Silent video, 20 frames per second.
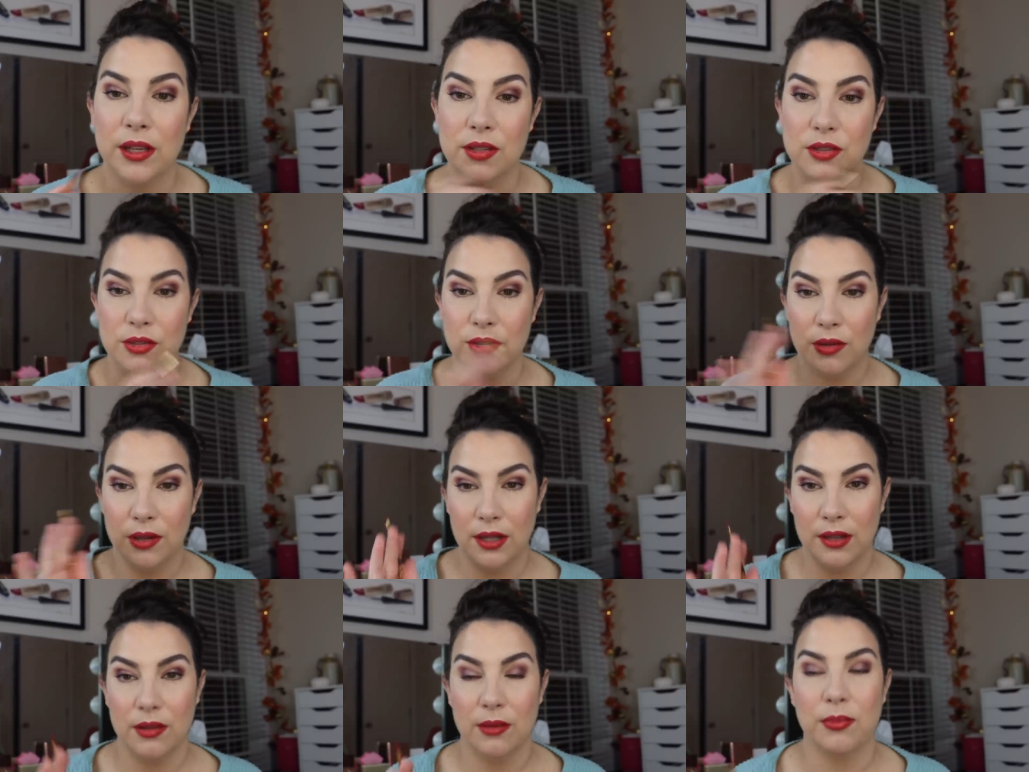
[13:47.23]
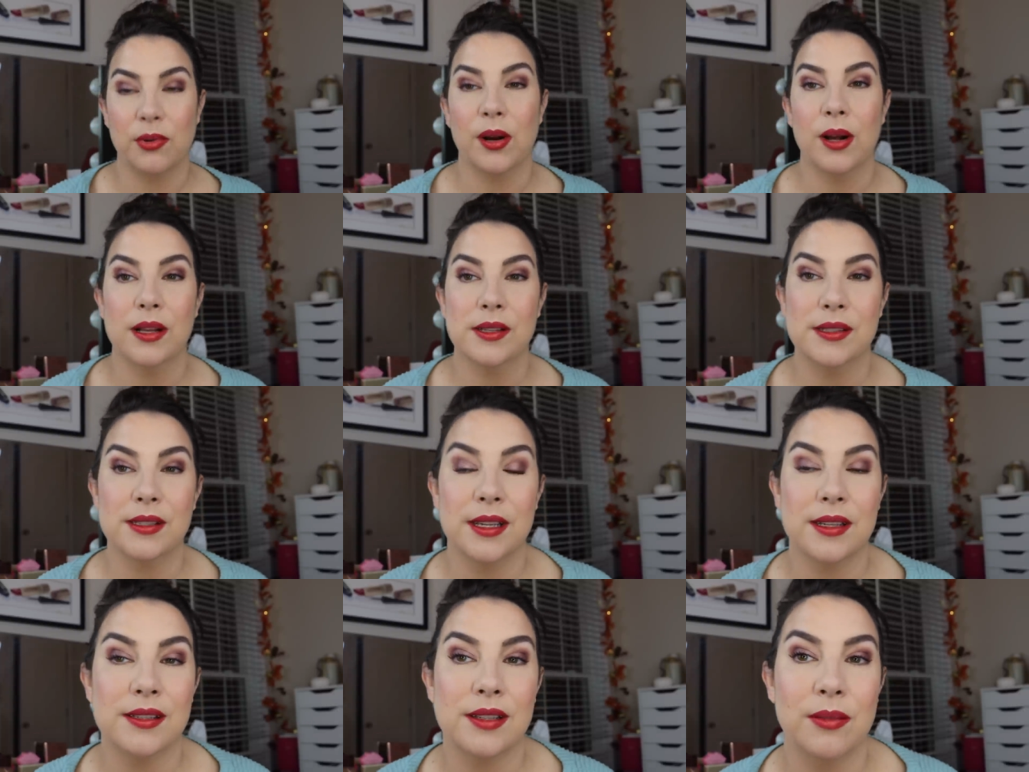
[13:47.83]
enjoying the
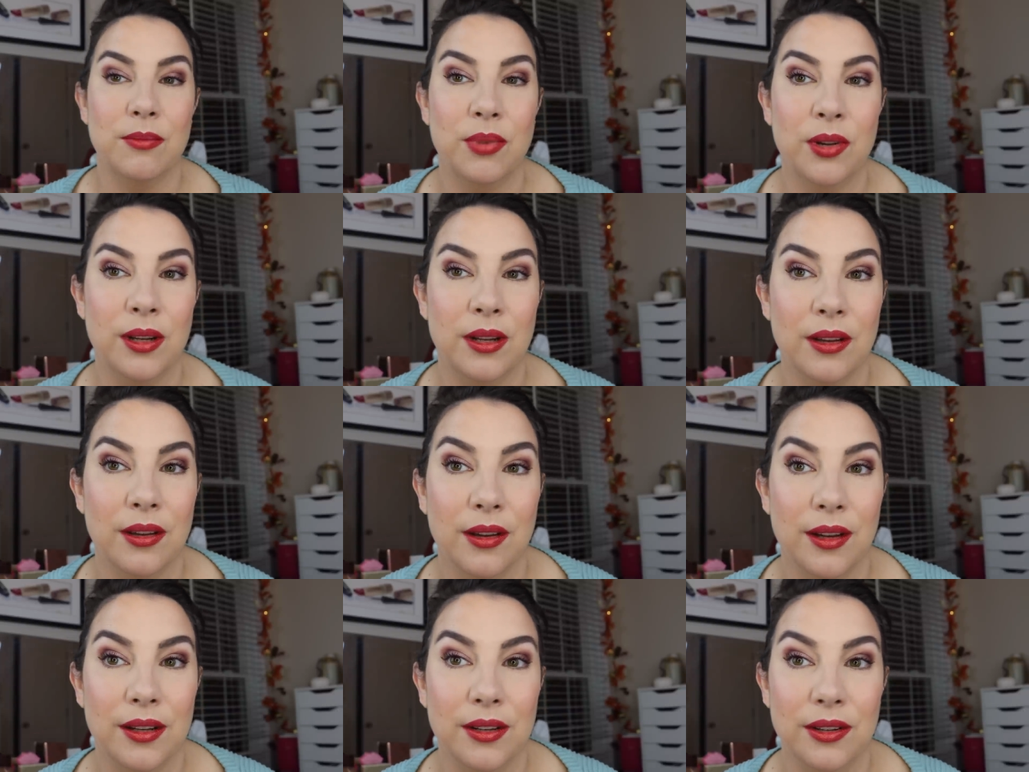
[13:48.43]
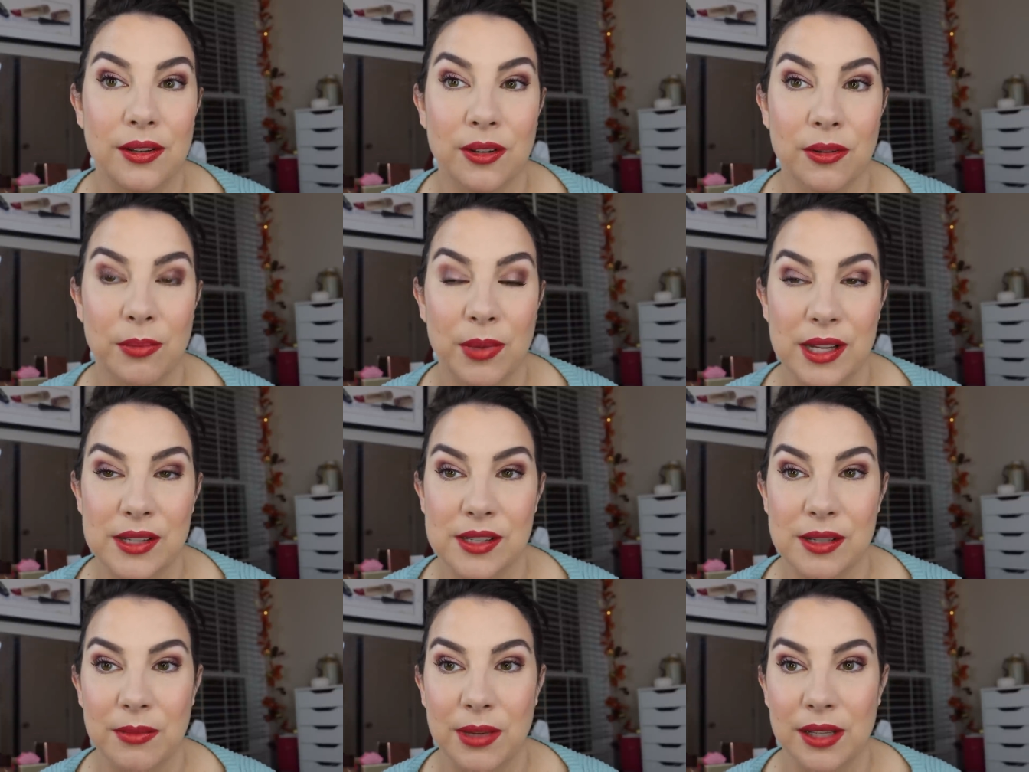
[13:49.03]
process and putting on your
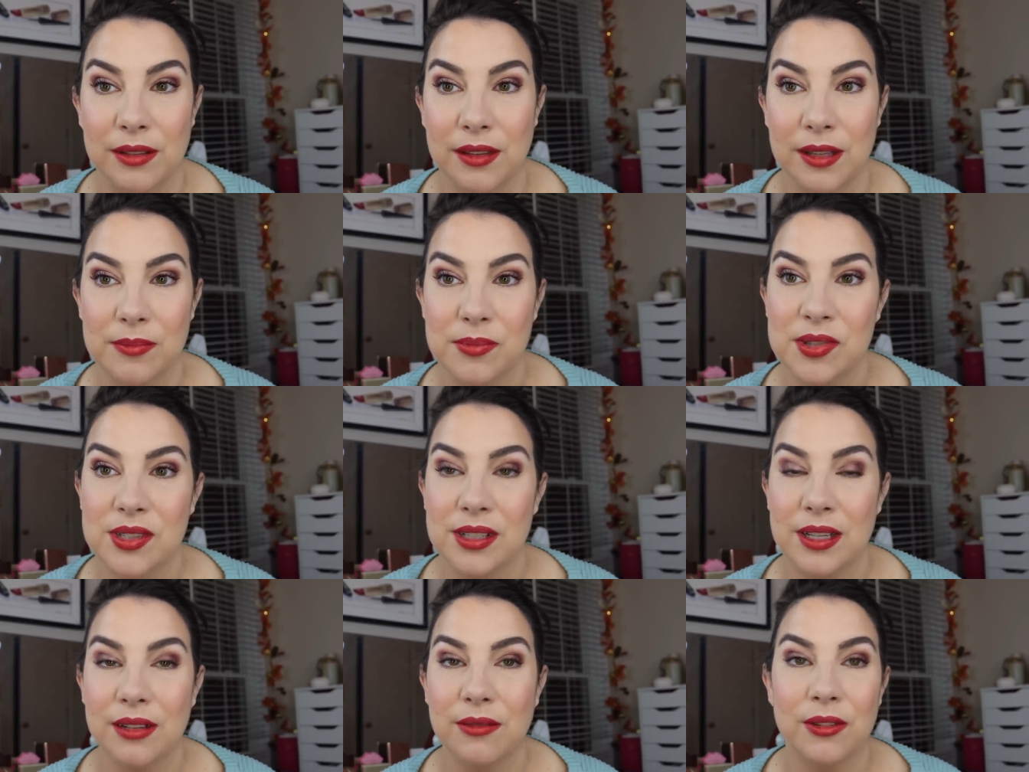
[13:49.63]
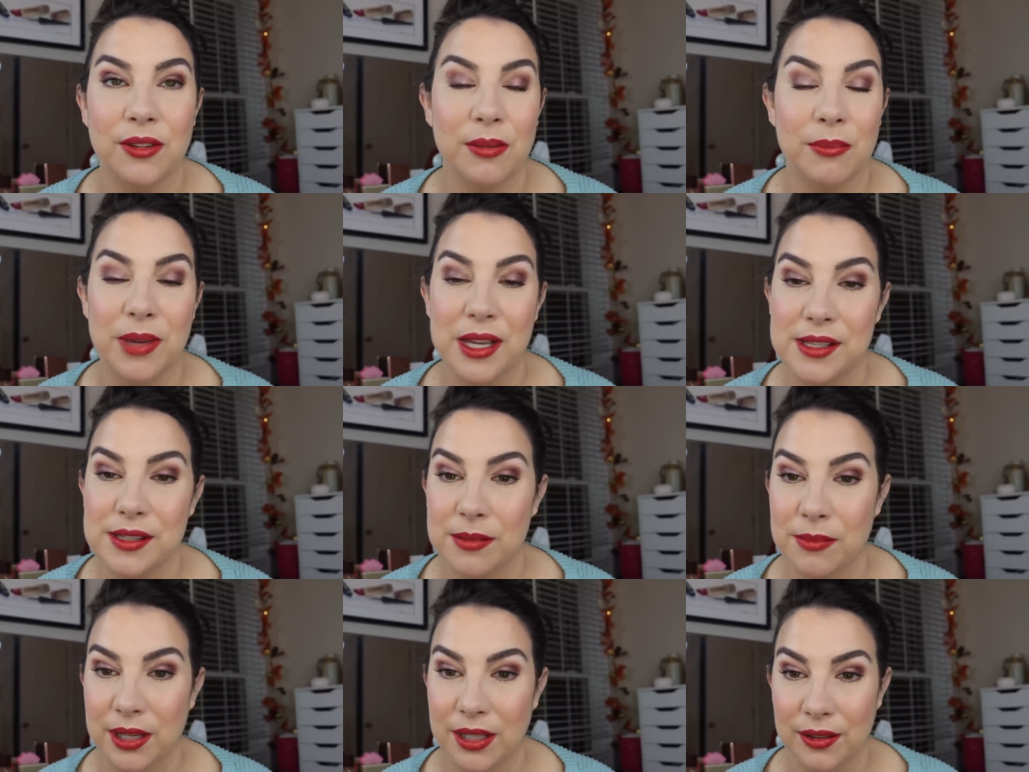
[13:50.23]
Besame lipstick with a
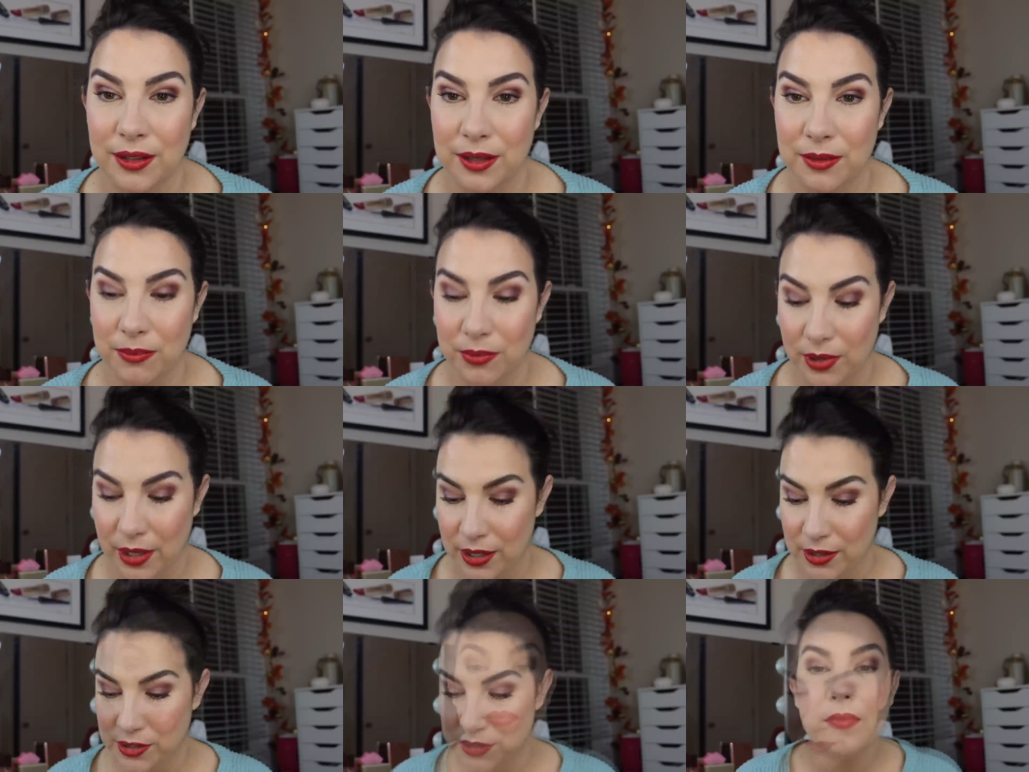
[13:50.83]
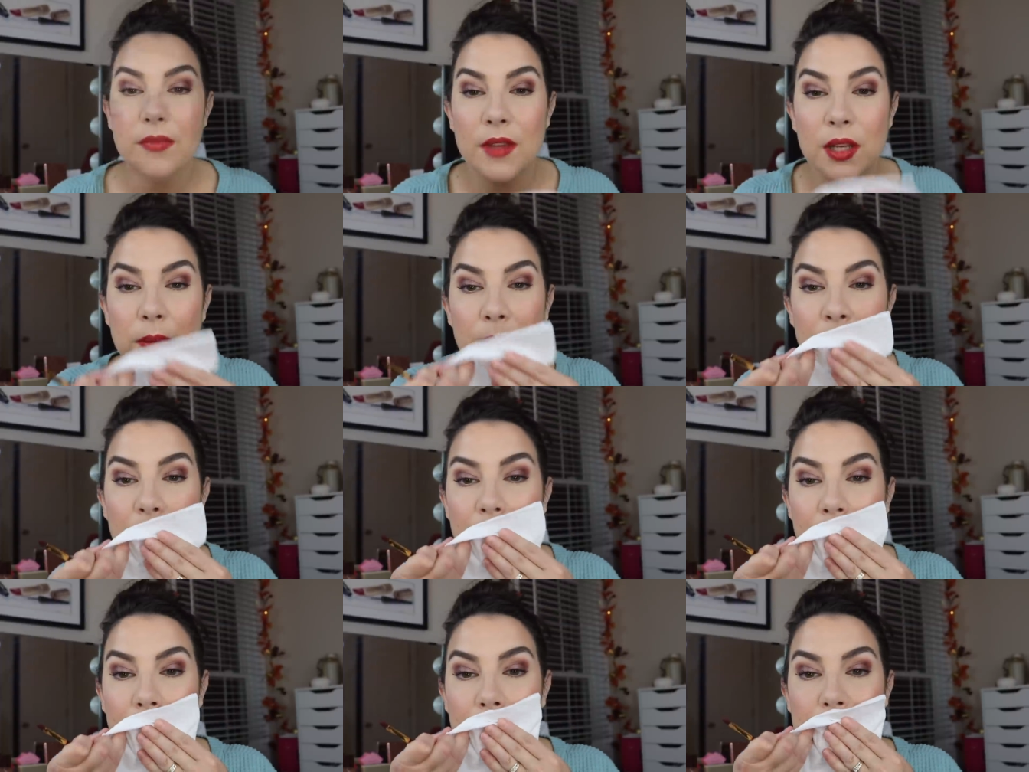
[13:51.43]
Besame lip brush.
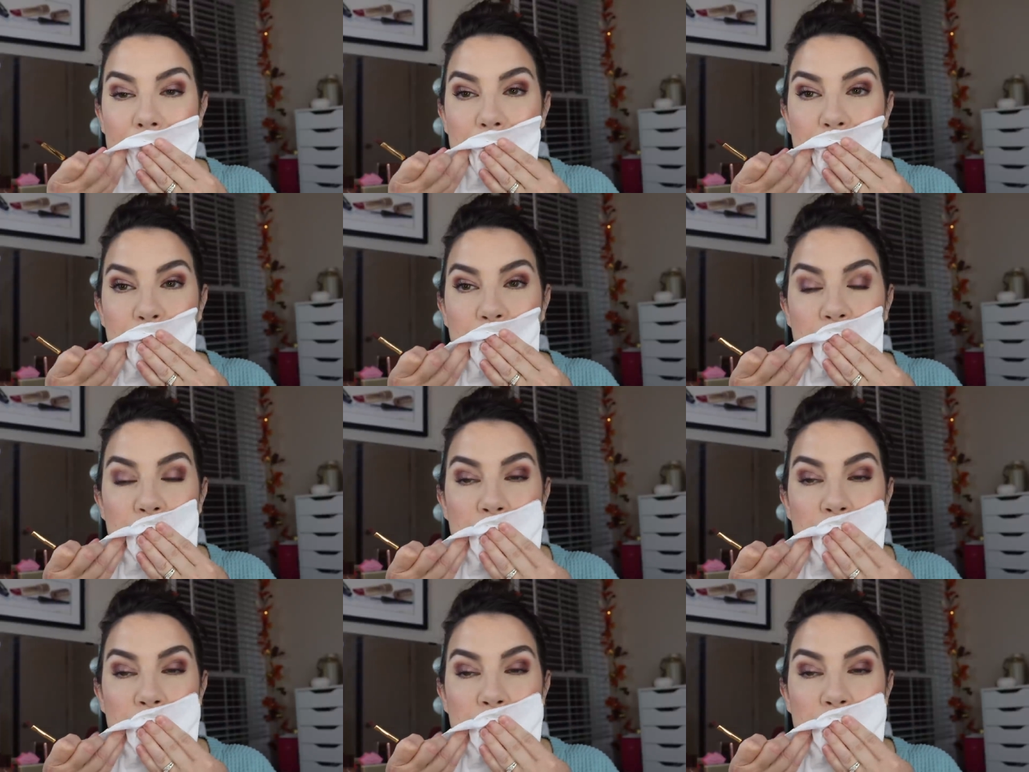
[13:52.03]
Blot it.